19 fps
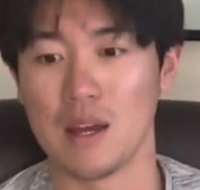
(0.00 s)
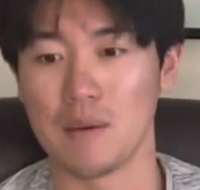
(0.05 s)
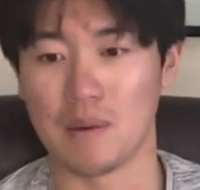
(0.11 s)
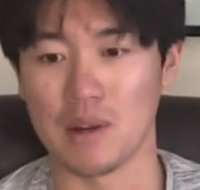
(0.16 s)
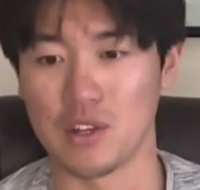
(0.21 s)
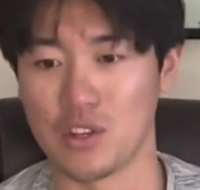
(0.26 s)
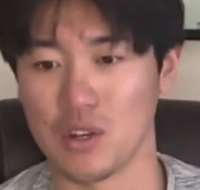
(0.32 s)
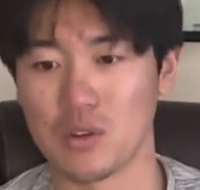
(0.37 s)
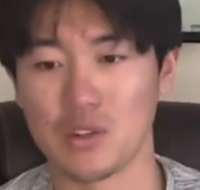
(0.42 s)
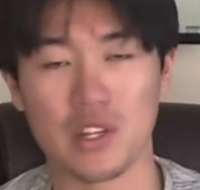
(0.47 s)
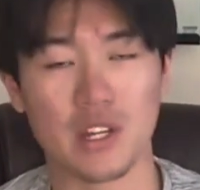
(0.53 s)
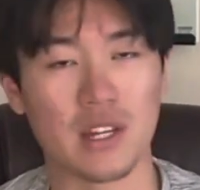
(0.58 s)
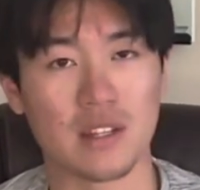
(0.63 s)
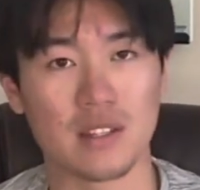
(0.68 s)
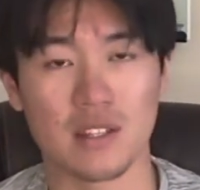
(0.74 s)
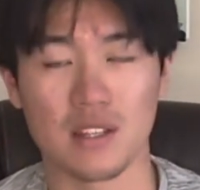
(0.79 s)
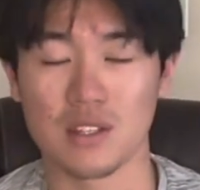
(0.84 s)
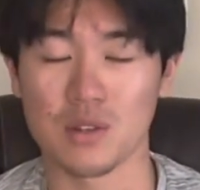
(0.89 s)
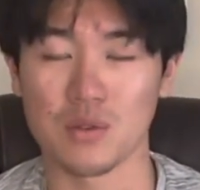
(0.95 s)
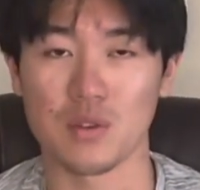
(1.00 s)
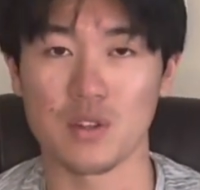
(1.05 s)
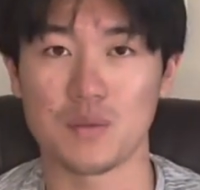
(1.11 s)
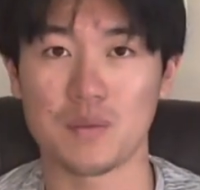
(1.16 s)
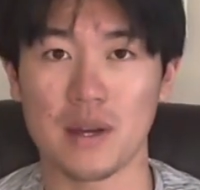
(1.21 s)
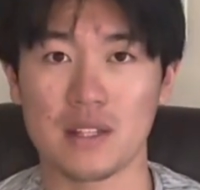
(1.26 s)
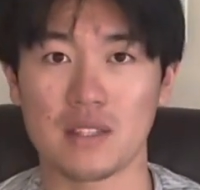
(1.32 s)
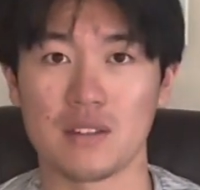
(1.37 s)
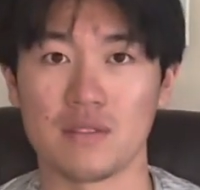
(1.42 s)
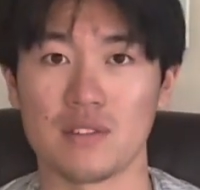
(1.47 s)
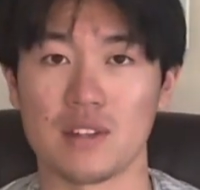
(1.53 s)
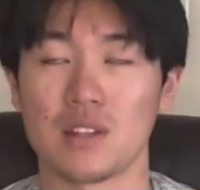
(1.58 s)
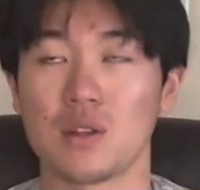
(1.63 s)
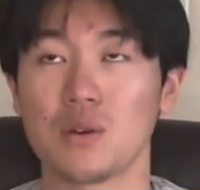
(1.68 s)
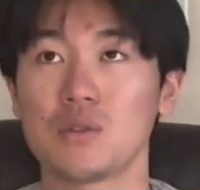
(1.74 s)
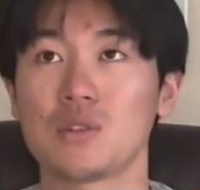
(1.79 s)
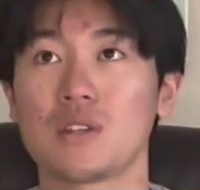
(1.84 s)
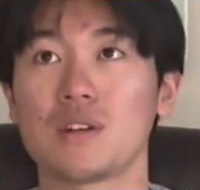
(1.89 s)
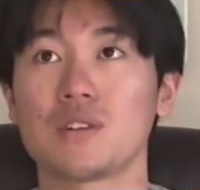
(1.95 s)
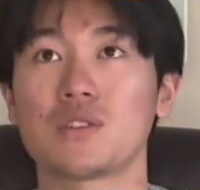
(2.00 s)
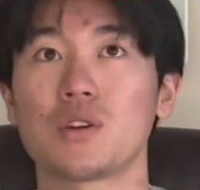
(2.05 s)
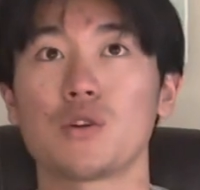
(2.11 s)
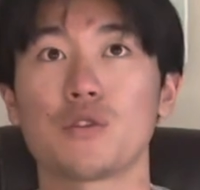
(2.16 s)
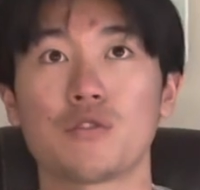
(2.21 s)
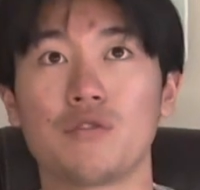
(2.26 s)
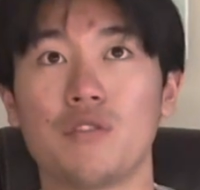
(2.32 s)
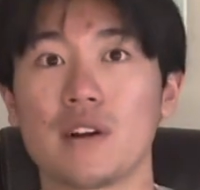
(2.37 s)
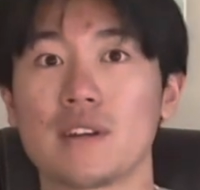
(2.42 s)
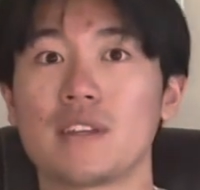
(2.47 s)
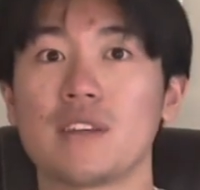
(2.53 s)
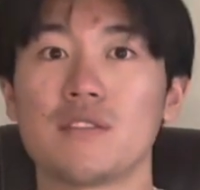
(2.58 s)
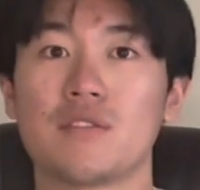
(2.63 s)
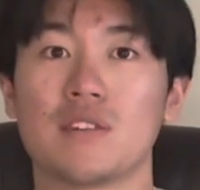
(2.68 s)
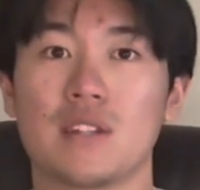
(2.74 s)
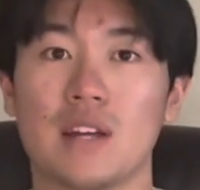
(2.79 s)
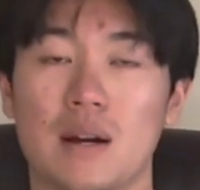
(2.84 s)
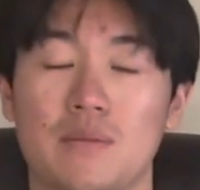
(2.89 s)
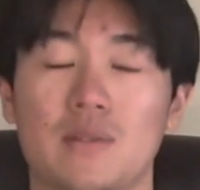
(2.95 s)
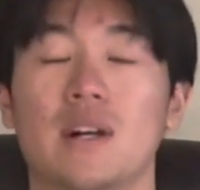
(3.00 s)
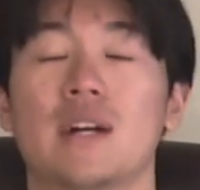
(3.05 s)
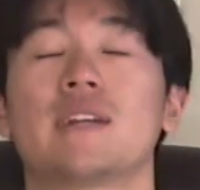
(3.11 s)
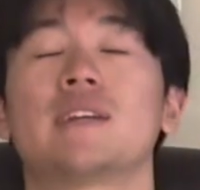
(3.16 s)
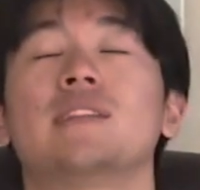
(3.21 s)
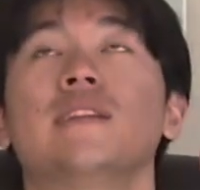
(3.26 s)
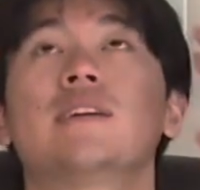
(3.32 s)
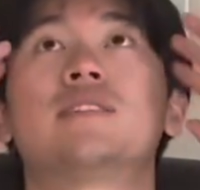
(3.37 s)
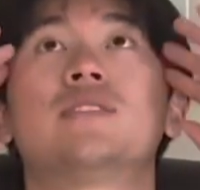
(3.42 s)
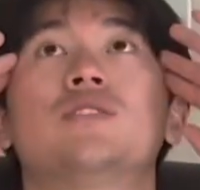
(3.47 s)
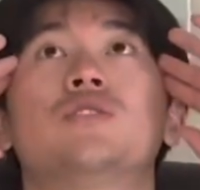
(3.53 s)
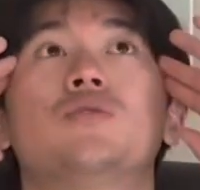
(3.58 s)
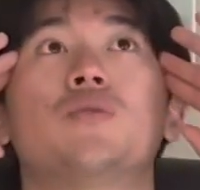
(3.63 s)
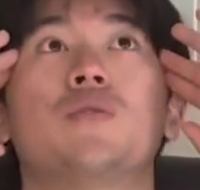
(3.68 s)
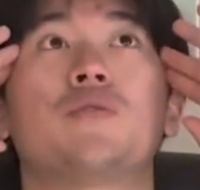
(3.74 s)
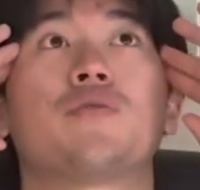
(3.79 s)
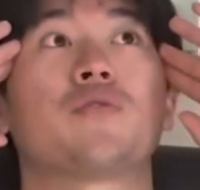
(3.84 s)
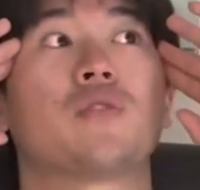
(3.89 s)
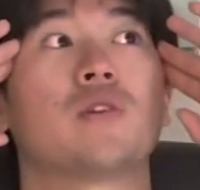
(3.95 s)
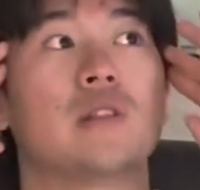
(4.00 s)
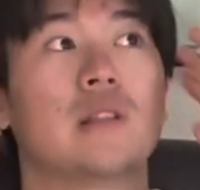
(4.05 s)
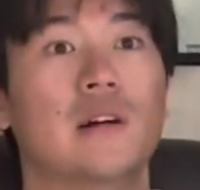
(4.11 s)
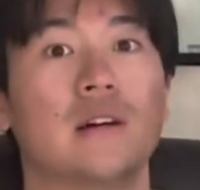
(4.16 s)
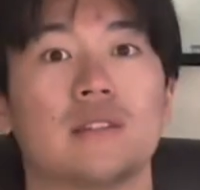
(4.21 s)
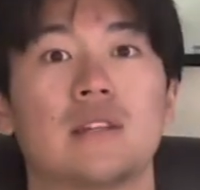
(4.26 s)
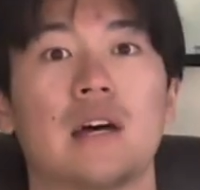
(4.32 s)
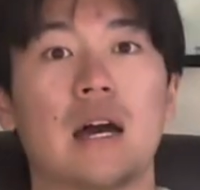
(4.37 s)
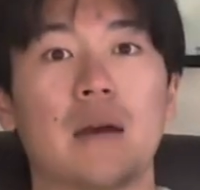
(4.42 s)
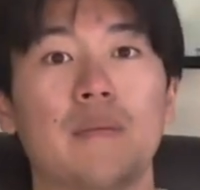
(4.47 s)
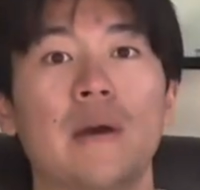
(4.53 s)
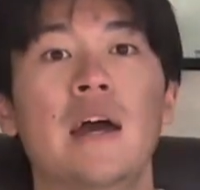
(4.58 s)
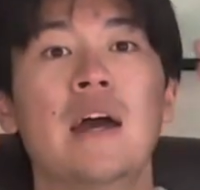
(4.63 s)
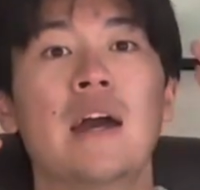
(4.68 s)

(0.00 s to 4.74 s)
By Joji and SZA respectively. Those songs are fucking phenomenal. I can listen to it for a long time.